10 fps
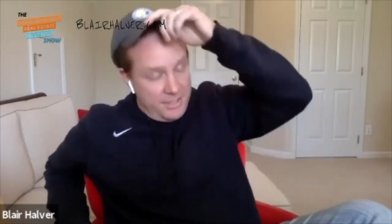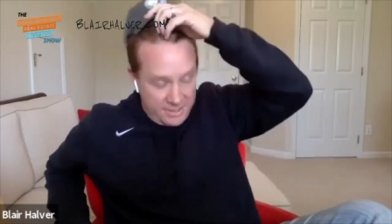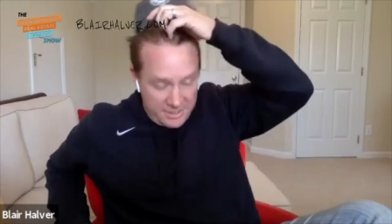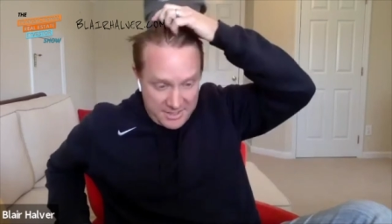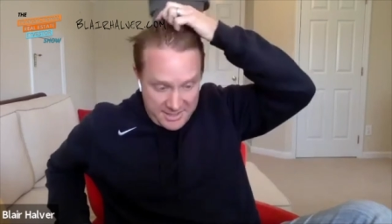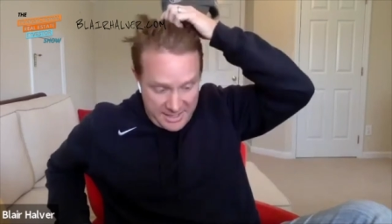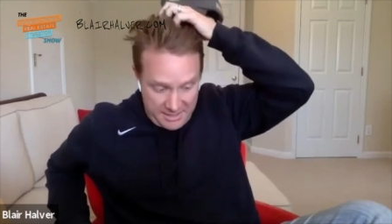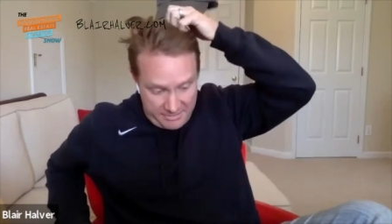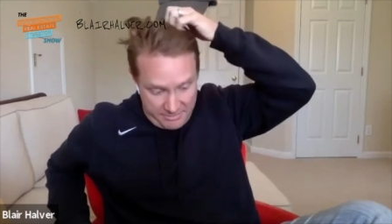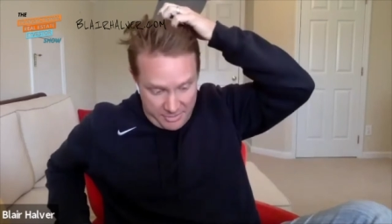could just
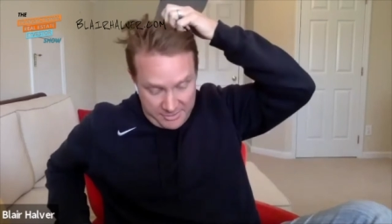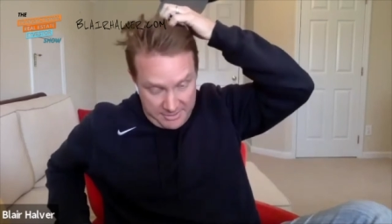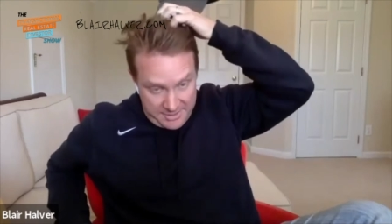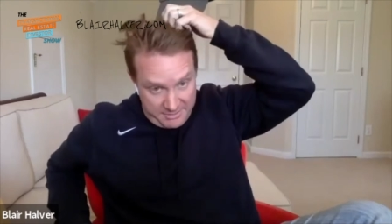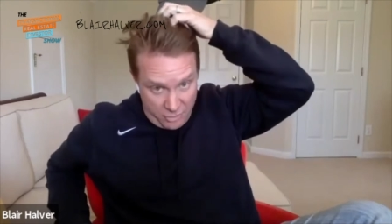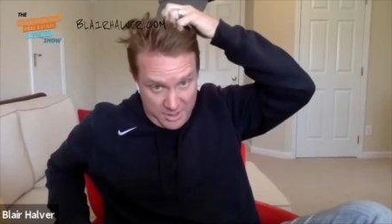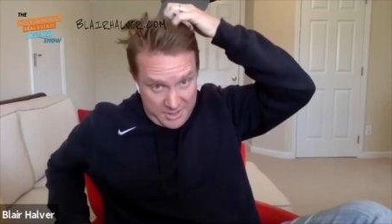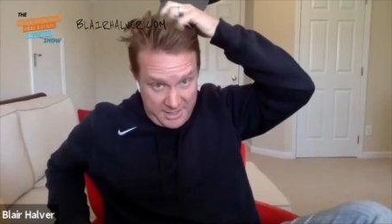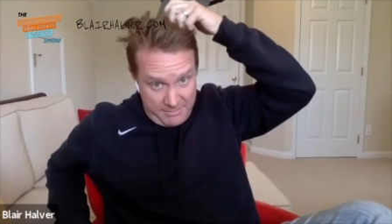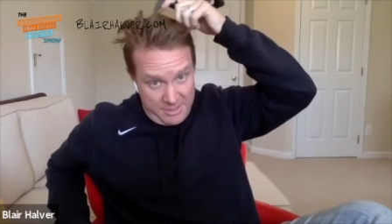get the most recent mortgage
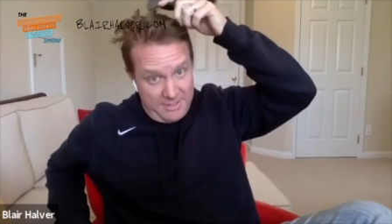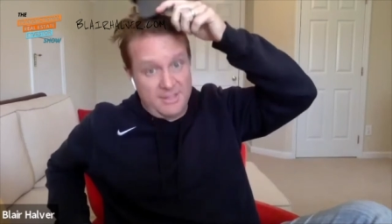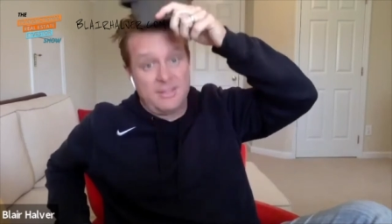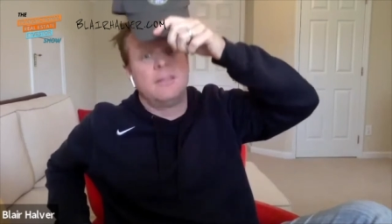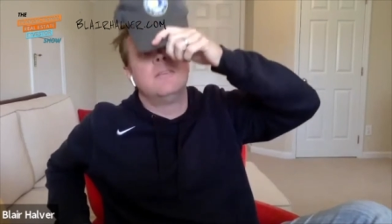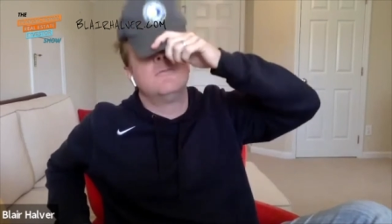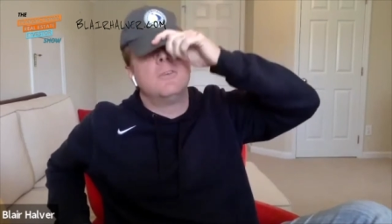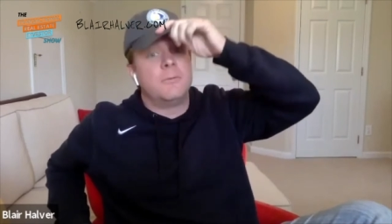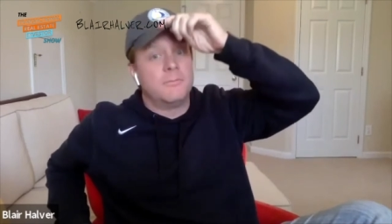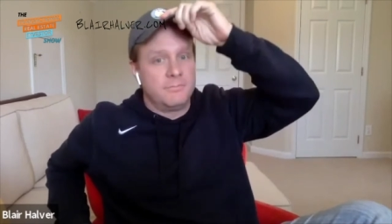statement
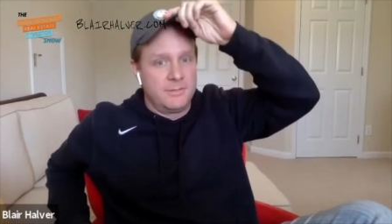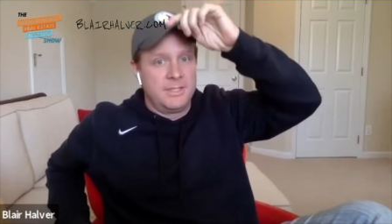from them,